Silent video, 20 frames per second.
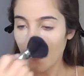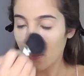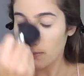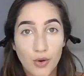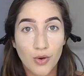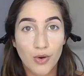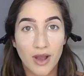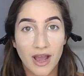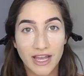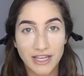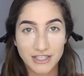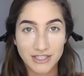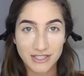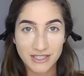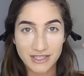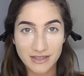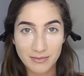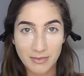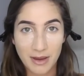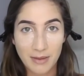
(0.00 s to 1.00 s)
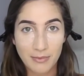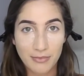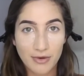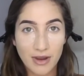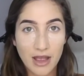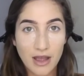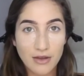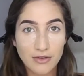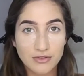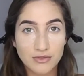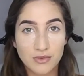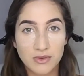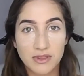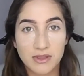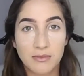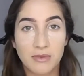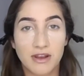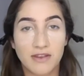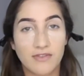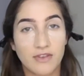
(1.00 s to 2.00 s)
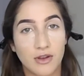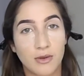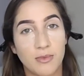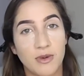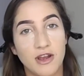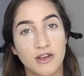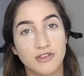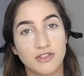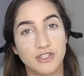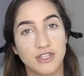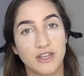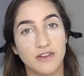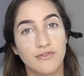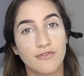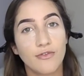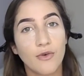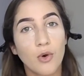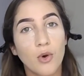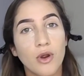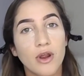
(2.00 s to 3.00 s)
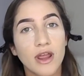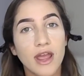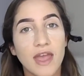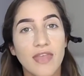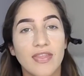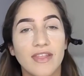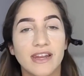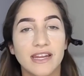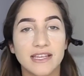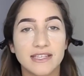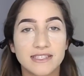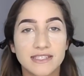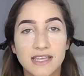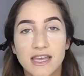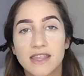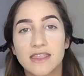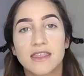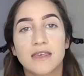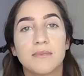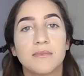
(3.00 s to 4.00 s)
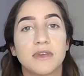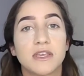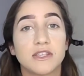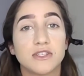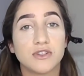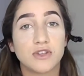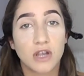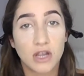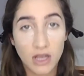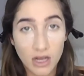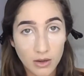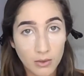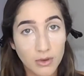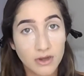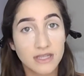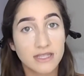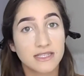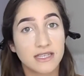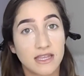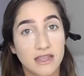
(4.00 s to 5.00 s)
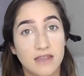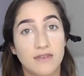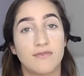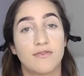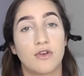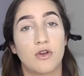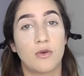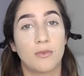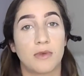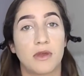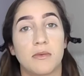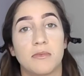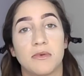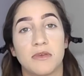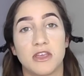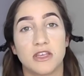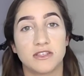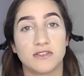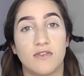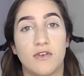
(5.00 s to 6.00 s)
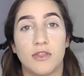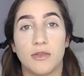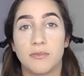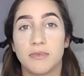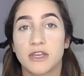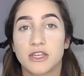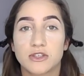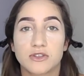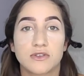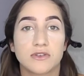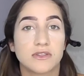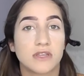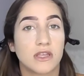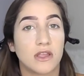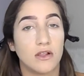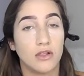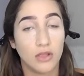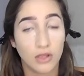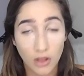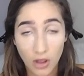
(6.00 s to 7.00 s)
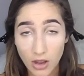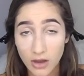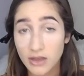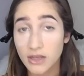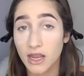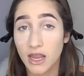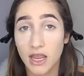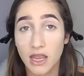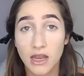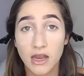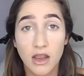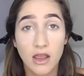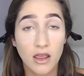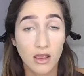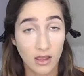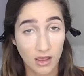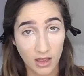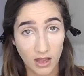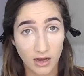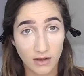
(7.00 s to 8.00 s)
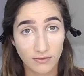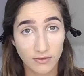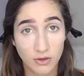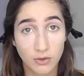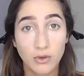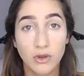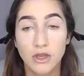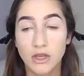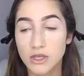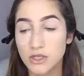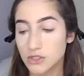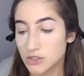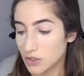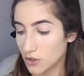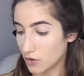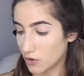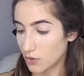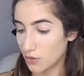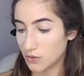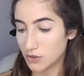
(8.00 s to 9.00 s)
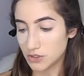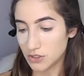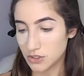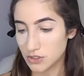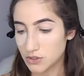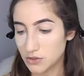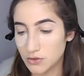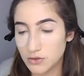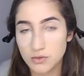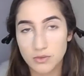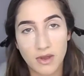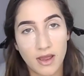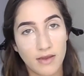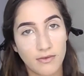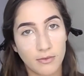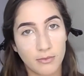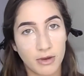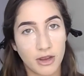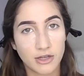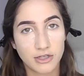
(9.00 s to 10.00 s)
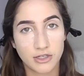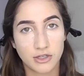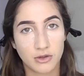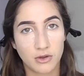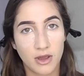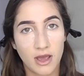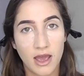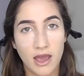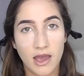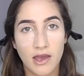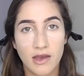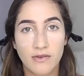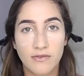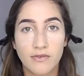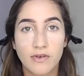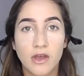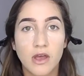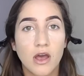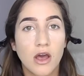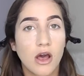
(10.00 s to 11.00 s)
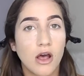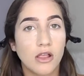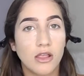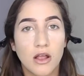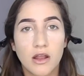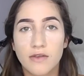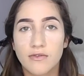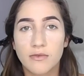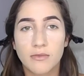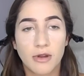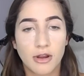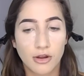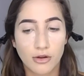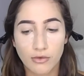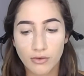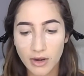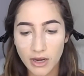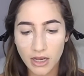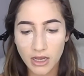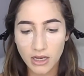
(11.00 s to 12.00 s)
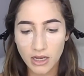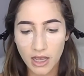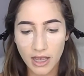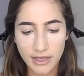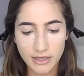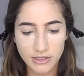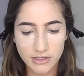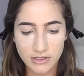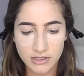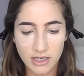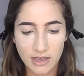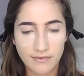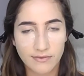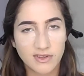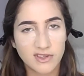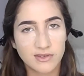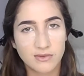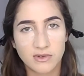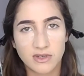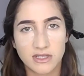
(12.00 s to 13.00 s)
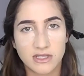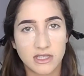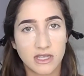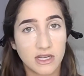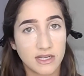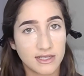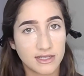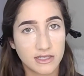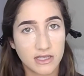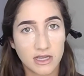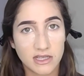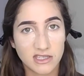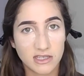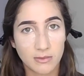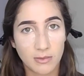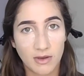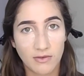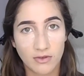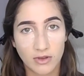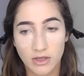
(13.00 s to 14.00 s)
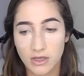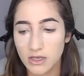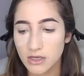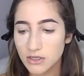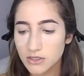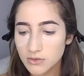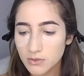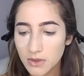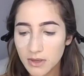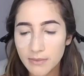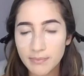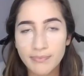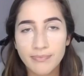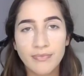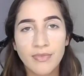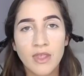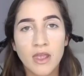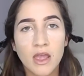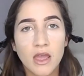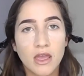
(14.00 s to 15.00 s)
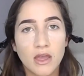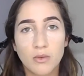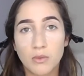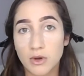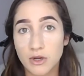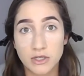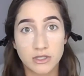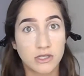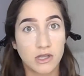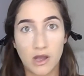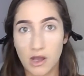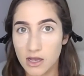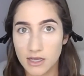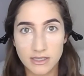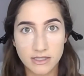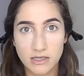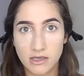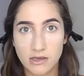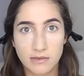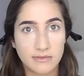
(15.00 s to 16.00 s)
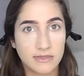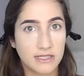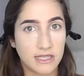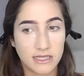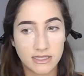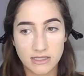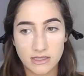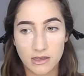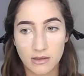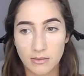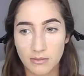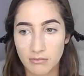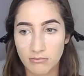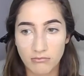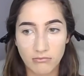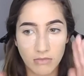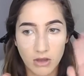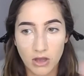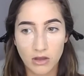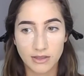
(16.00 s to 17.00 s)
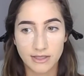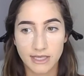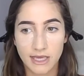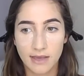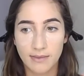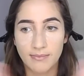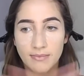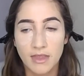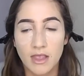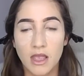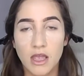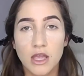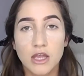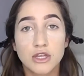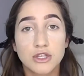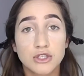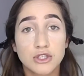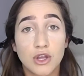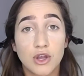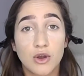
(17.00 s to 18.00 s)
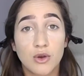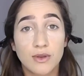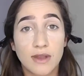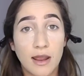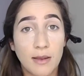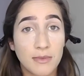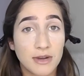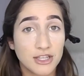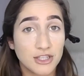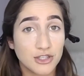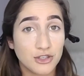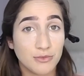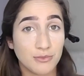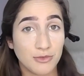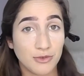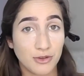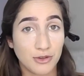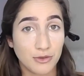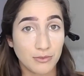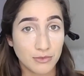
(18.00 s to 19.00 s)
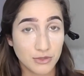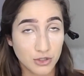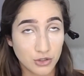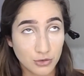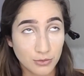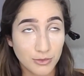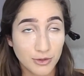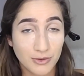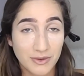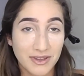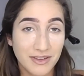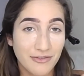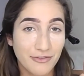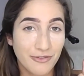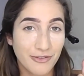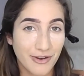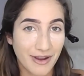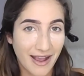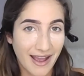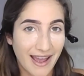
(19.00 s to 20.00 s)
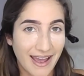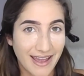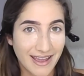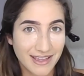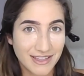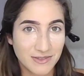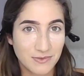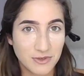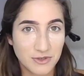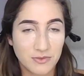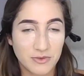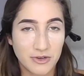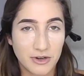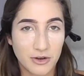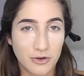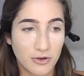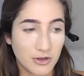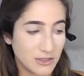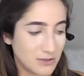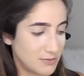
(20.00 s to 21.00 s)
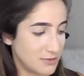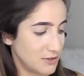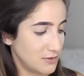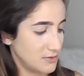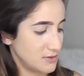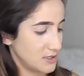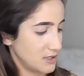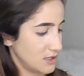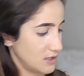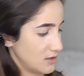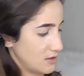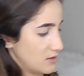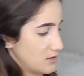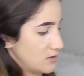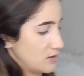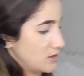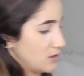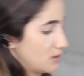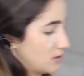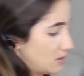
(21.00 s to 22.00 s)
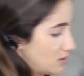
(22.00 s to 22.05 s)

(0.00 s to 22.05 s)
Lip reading: So I just did my brows with the Benefit Kabrow shade 4, and then I set them because you're going to want to set them for homecoming because of all the pictures and a long night ahead of you. So just use whatever brow gel you have. A lot of them are great. I just have this one. It's the Anastasia Beverly Hills one. It works awesome, sets them all day. So now I'm going to zoom you in for eyes, which we are going to be using the